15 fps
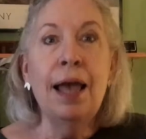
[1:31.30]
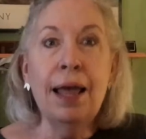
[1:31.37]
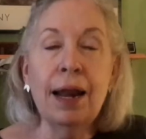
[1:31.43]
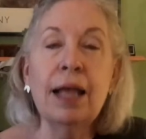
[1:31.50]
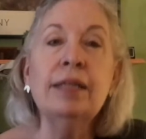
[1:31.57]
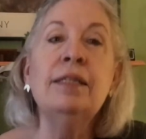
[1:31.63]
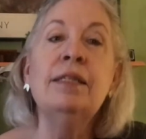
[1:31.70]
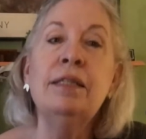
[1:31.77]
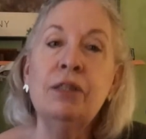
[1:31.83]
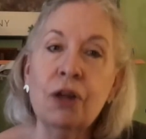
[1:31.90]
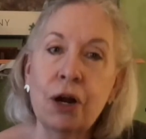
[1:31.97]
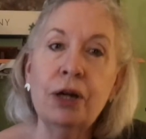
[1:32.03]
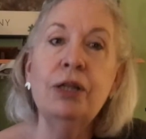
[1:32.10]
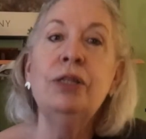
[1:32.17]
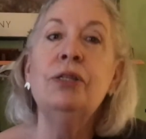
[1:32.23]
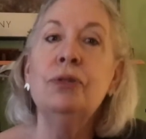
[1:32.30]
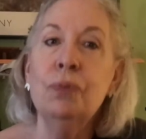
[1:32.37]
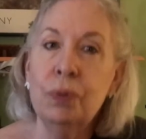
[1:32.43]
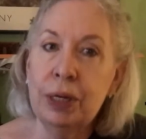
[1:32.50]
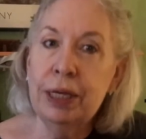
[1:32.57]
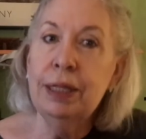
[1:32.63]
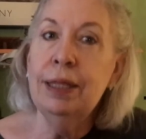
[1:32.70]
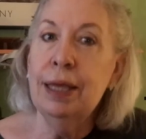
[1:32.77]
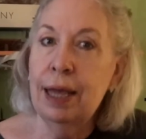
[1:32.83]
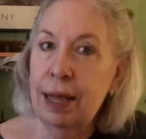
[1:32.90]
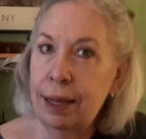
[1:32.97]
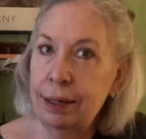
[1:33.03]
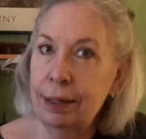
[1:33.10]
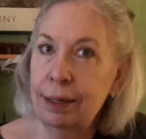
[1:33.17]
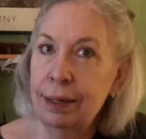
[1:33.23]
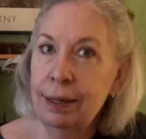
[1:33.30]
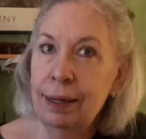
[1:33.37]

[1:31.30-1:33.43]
And I started to read then.